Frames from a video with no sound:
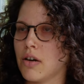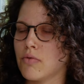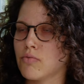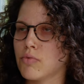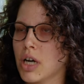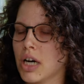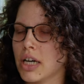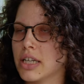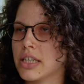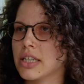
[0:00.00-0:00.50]

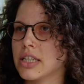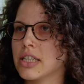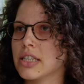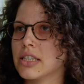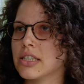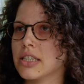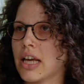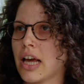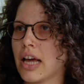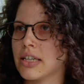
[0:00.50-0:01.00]

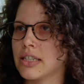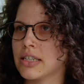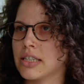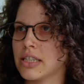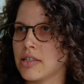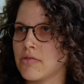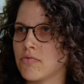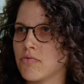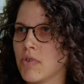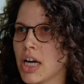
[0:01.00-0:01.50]
workers and
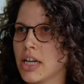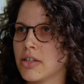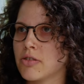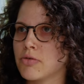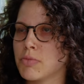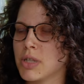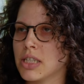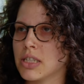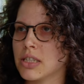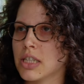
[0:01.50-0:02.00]
the
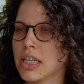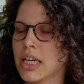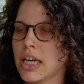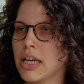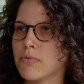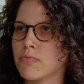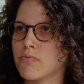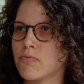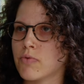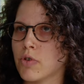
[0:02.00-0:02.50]
environment
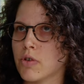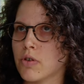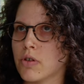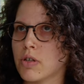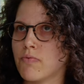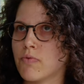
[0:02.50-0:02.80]
came from